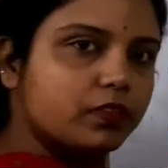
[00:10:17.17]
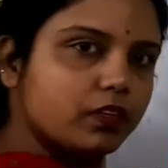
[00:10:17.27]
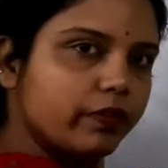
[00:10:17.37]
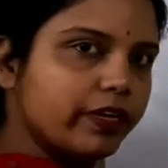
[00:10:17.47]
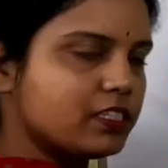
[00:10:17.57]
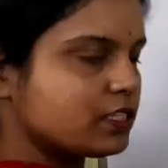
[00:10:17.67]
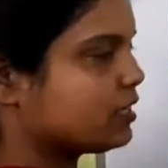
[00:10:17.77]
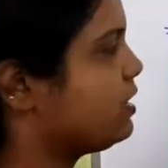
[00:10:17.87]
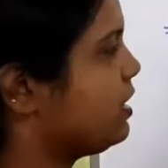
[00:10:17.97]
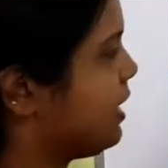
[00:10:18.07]
right?
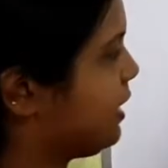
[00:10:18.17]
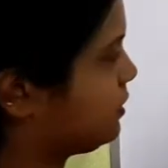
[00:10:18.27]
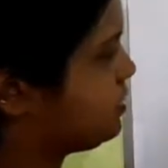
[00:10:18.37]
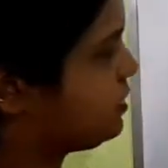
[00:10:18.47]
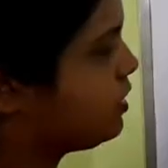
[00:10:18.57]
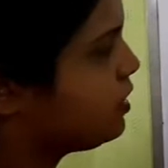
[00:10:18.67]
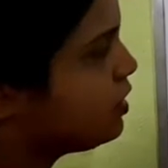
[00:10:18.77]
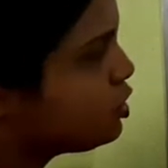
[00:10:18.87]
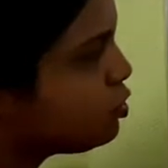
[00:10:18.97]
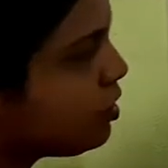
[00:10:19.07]
Next,
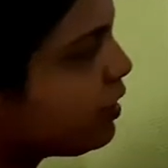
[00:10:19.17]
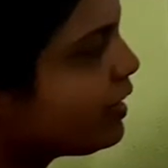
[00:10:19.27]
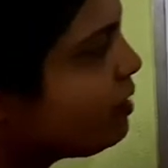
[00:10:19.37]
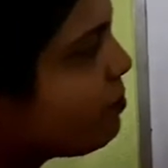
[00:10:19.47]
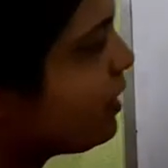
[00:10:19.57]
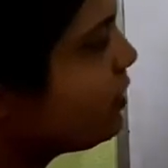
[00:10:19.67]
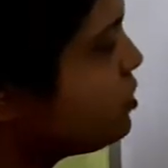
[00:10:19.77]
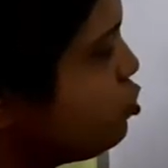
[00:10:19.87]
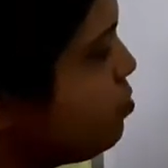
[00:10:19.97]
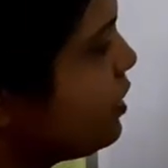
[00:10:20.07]
so you're getting minus
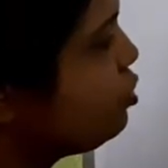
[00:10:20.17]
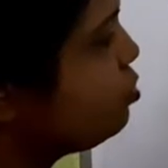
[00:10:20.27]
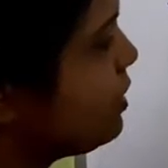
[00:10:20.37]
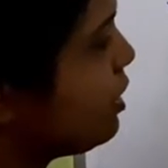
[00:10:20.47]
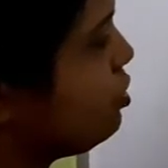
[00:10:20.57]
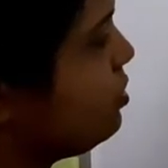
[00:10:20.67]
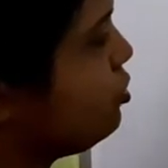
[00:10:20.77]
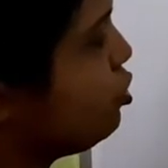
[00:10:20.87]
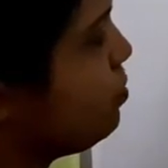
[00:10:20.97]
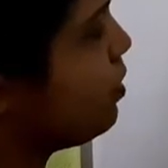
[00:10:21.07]
2 by 2, that to
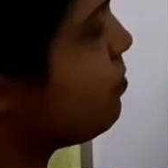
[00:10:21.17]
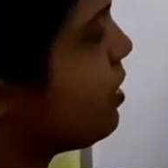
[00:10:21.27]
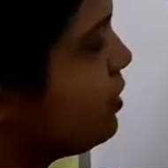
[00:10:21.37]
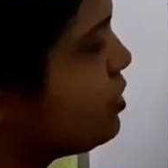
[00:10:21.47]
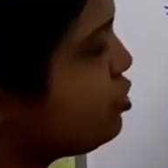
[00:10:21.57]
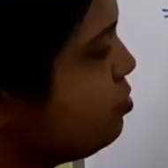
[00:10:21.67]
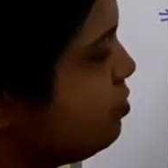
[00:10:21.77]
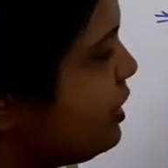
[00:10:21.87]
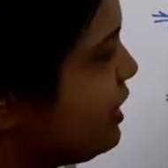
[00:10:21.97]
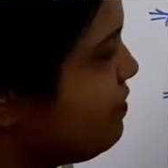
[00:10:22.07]
the power minus 2,
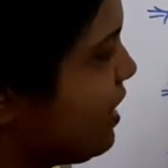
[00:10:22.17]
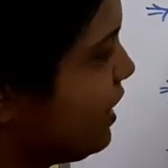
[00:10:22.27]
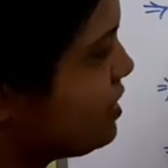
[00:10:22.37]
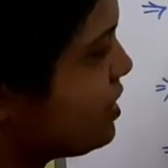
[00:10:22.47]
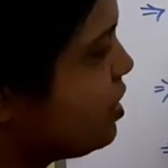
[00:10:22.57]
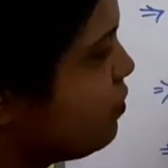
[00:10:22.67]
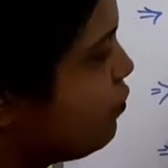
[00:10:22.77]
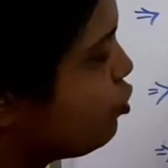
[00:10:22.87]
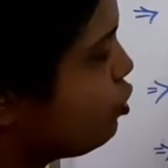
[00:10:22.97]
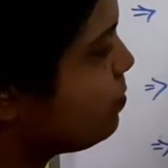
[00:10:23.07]
divide
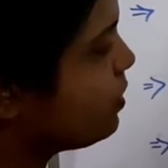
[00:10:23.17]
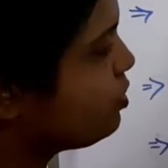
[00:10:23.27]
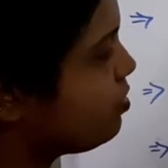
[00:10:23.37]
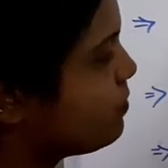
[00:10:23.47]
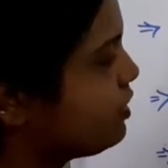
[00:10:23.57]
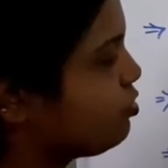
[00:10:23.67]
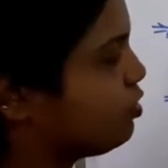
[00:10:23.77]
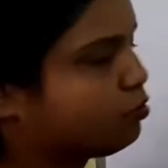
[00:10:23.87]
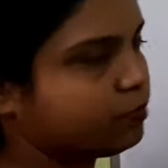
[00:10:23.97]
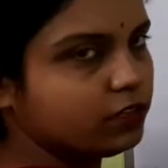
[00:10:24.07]
4 to the power 3 by 3 to
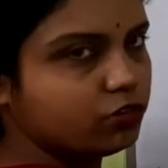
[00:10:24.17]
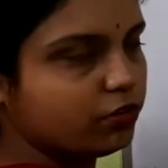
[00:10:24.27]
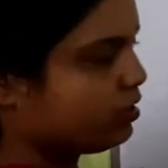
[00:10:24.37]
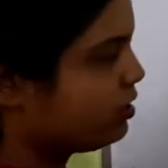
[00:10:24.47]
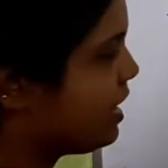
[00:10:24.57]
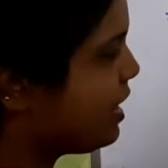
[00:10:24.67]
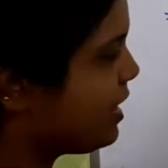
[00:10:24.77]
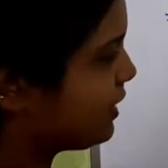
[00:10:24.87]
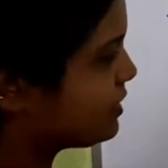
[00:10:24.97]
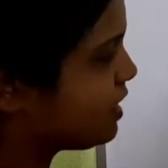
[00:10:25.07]
the power 3.
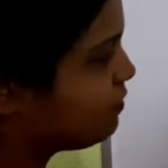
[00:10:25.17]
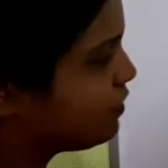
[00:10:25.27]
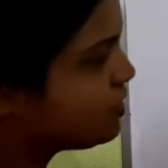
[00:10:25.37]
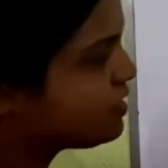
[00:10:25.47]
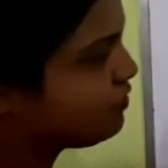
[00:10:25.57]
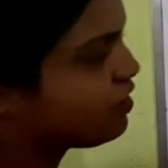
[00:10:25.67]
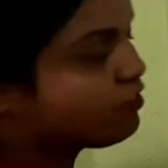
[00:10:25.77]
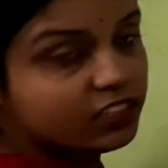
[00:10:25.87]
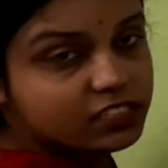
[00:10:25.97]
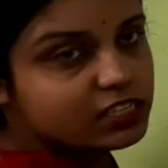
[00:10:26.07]
Next, after this I've given
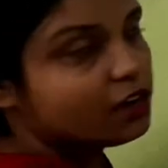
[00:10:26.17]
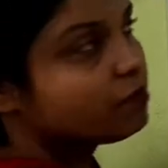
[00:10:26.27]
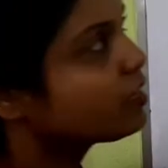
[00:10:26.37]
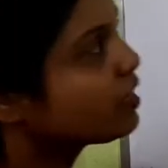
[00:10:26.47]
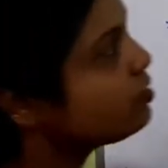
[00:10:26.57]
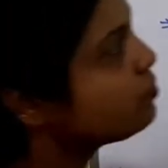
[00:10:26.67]
a star mark here